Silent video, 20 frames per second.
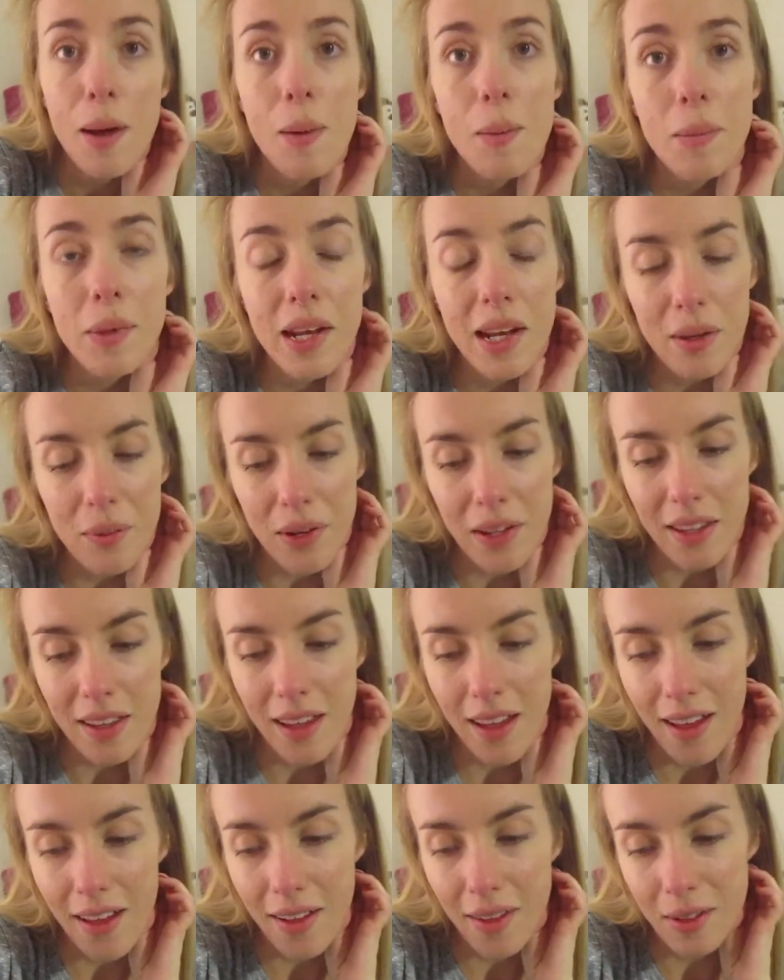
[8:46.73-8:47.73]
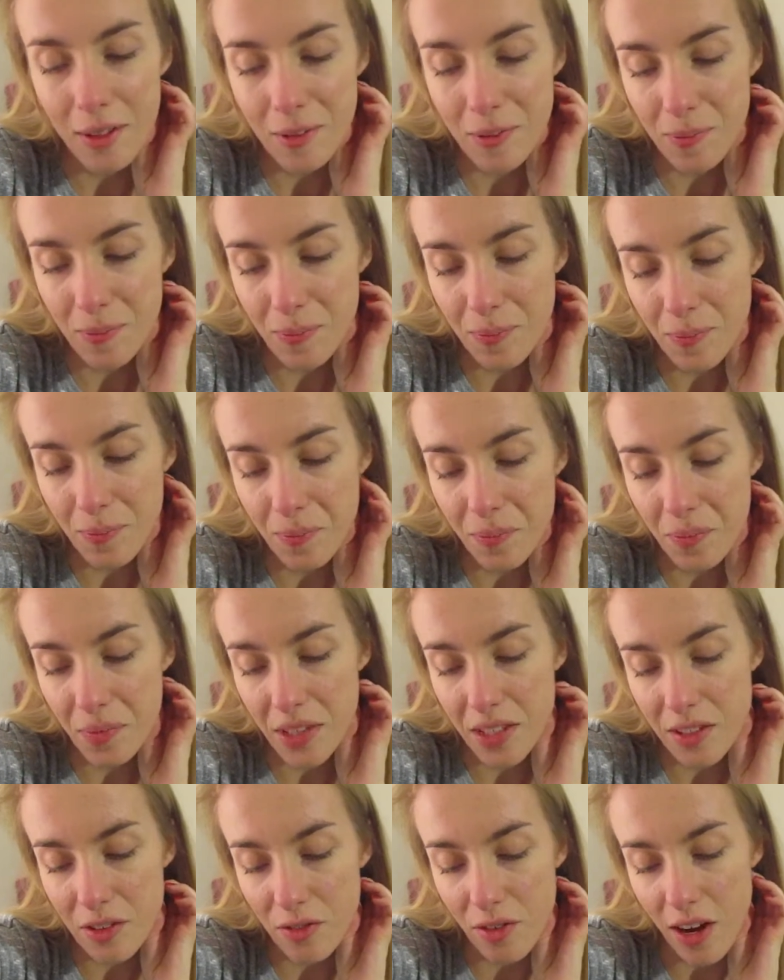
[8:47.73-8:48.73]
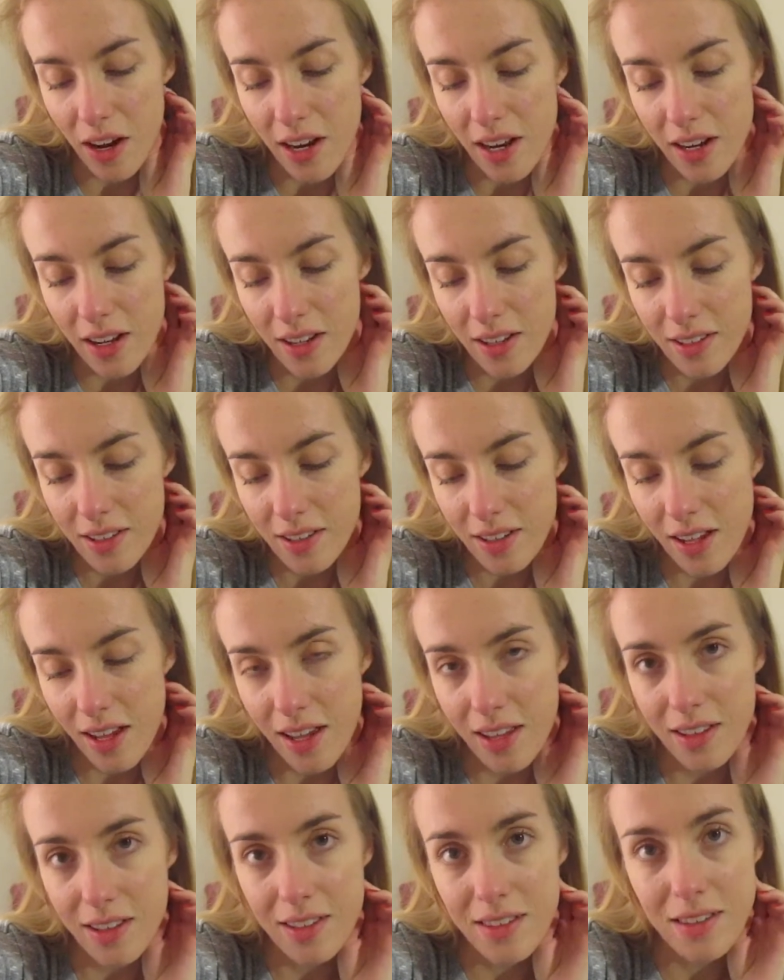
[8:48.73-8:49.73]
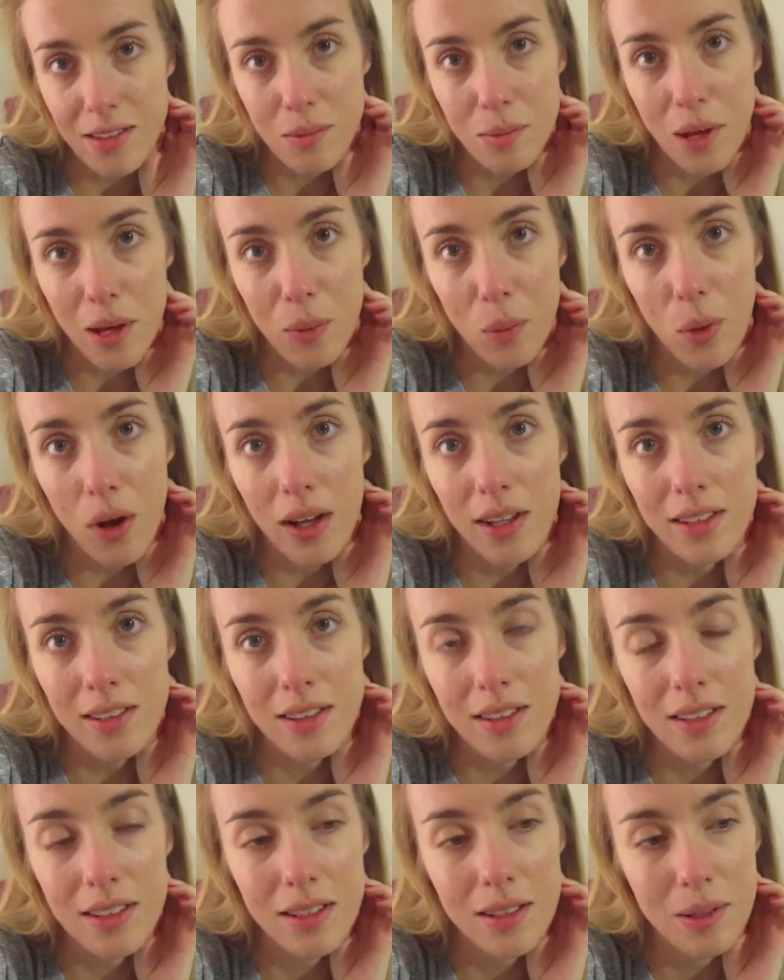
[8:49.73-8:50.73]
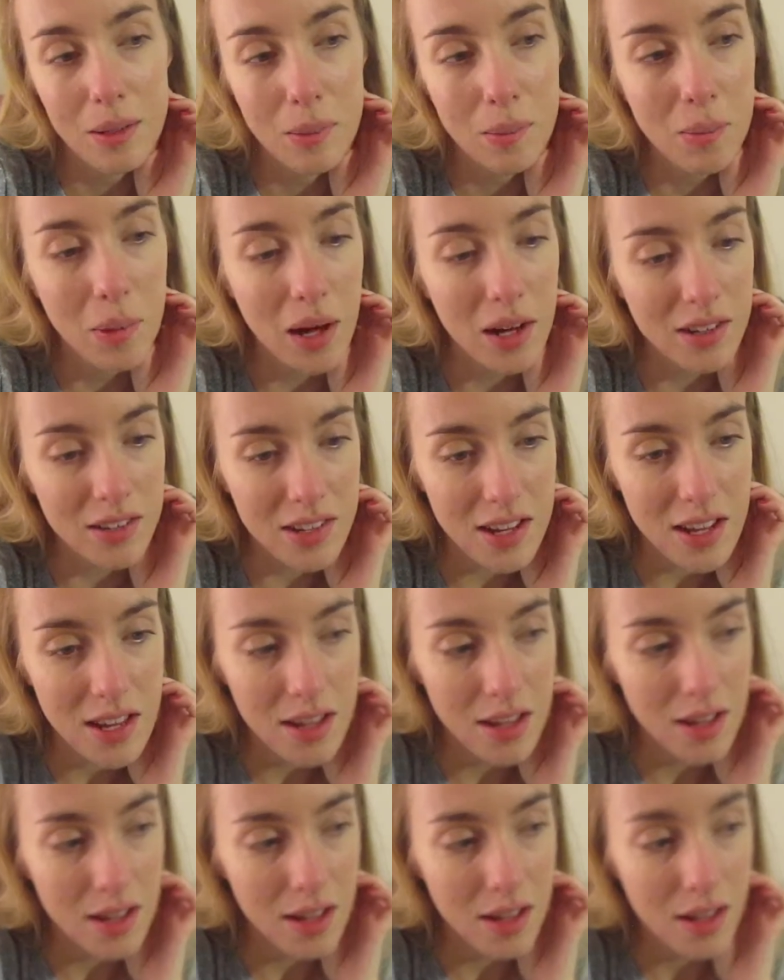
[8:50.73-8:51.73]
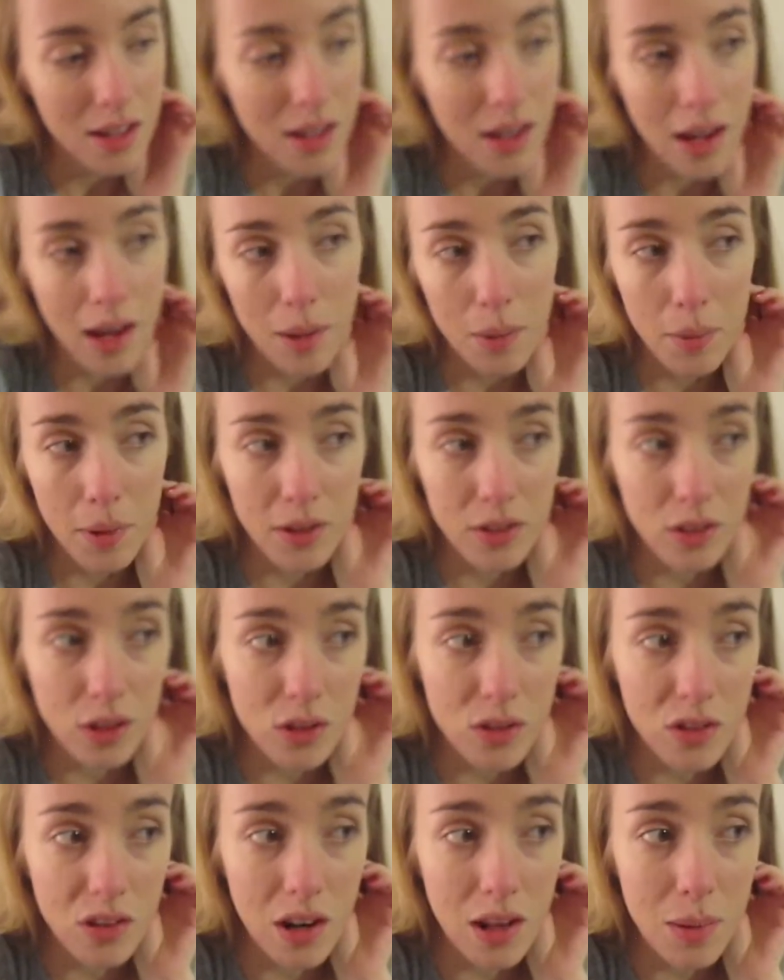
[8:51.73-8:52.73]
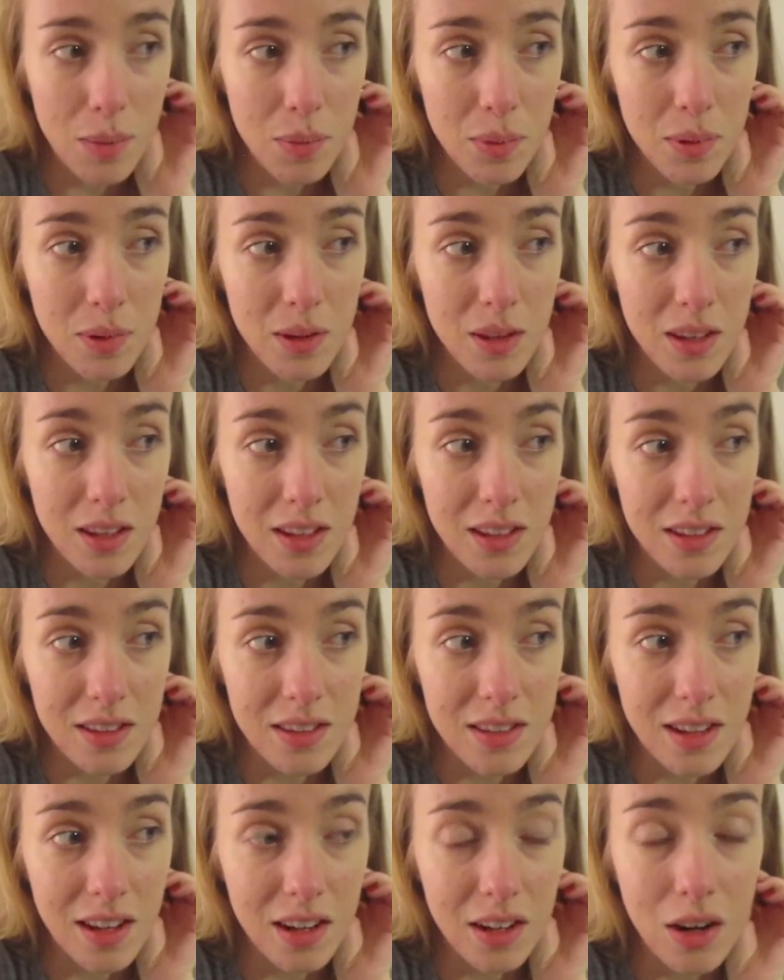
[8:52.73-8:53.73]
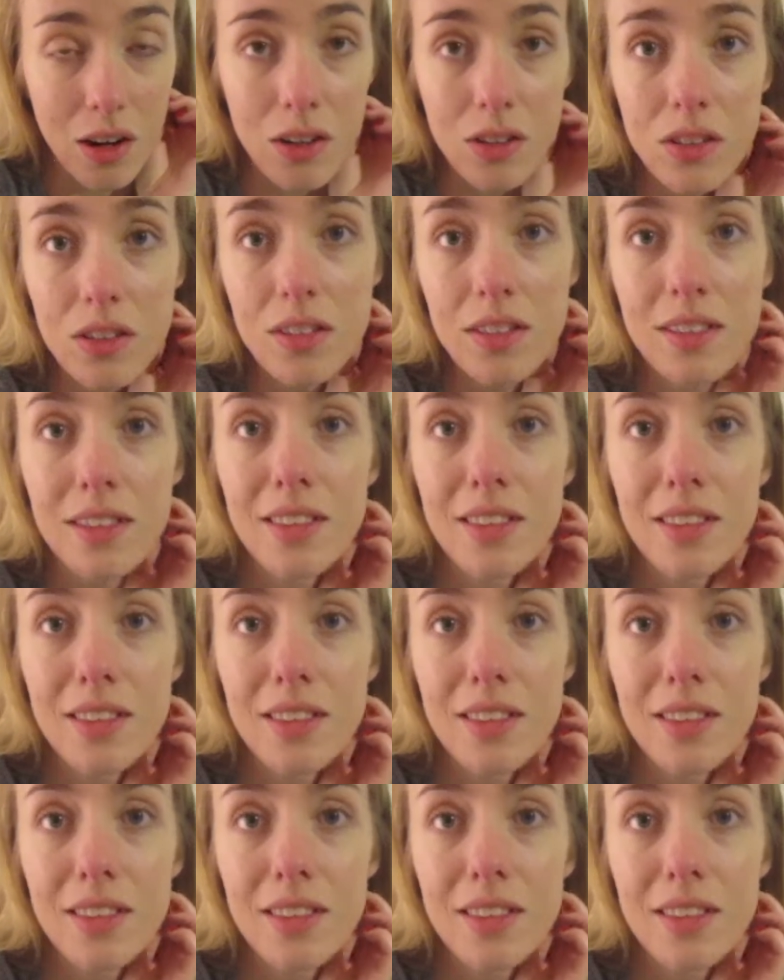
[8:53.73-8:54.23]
But anyway, it's a Friday night, and this is my wild party. I'm about to go to sleep. It's 10 o'clock.